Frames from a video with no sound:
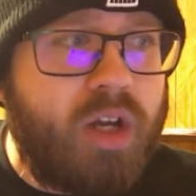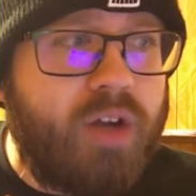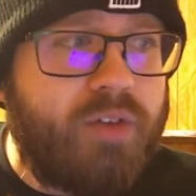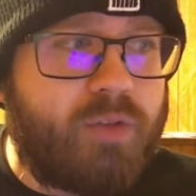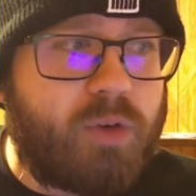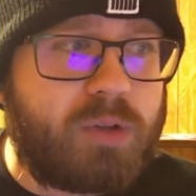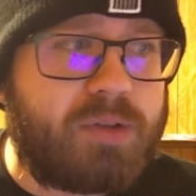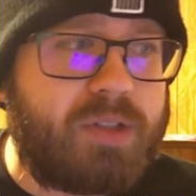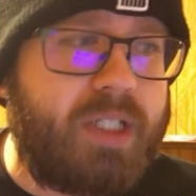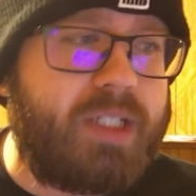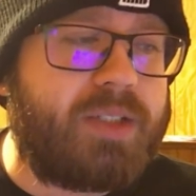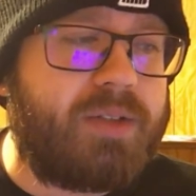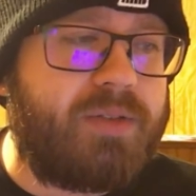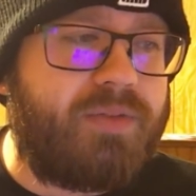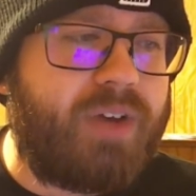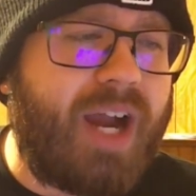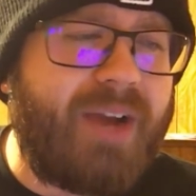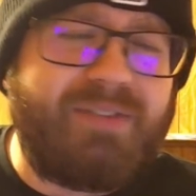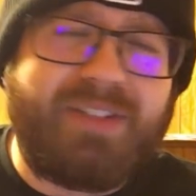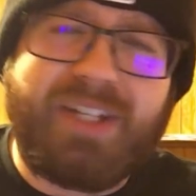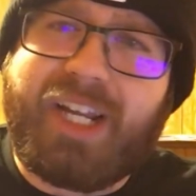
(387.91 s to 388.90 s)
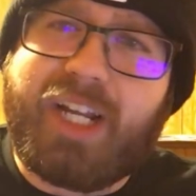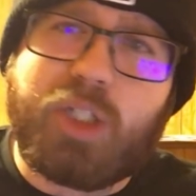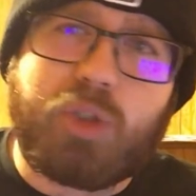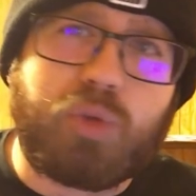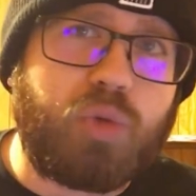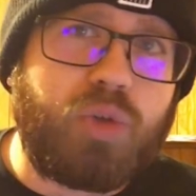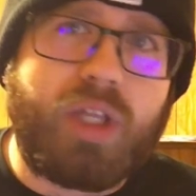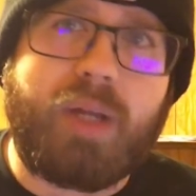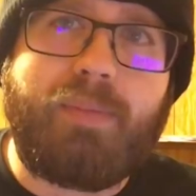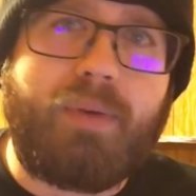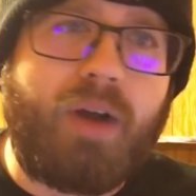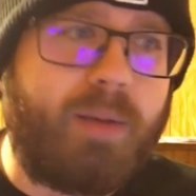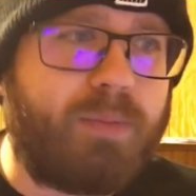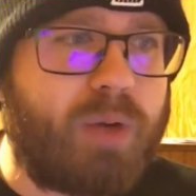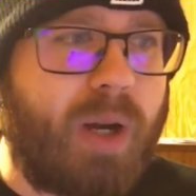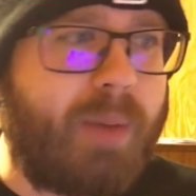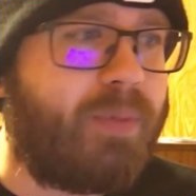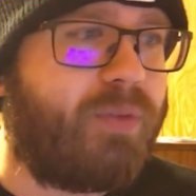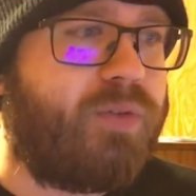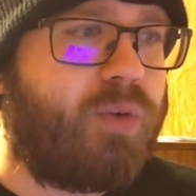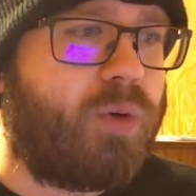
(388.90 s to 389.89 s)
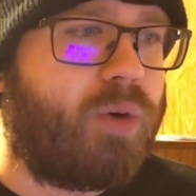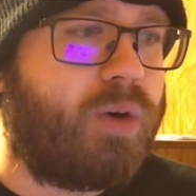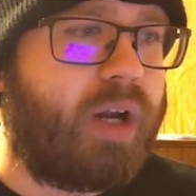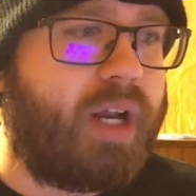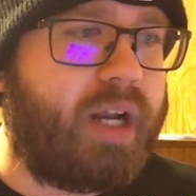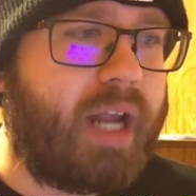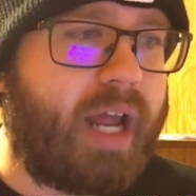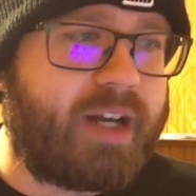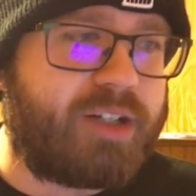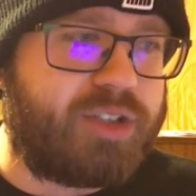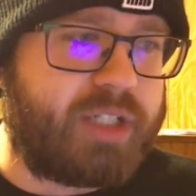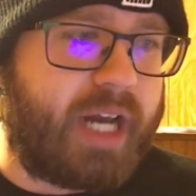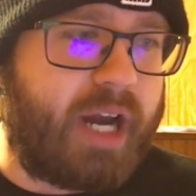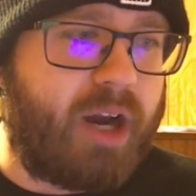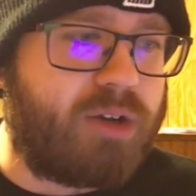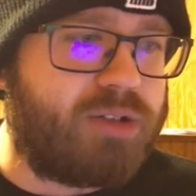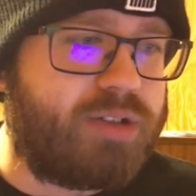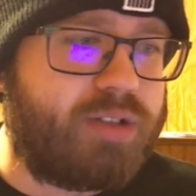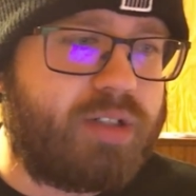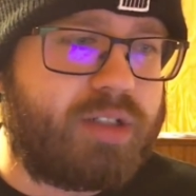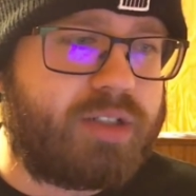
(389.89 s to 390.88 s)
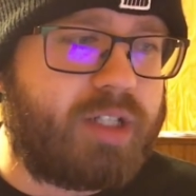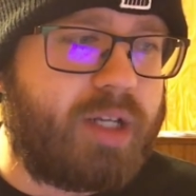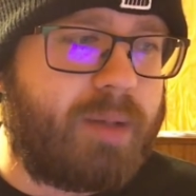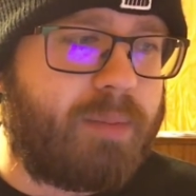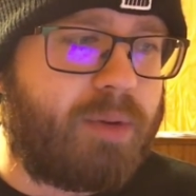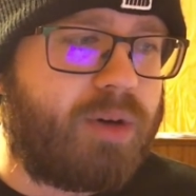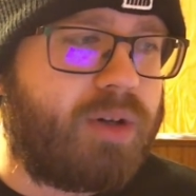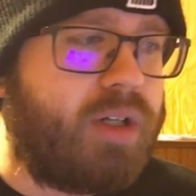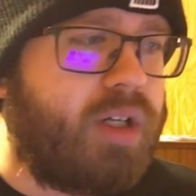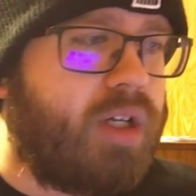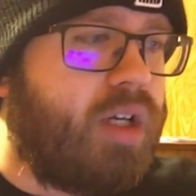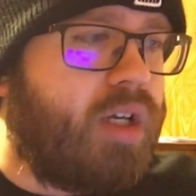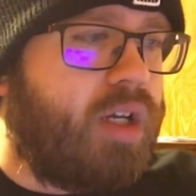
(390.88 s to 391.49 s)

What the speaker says: for season five to get us really pumped right before it actually airs in December.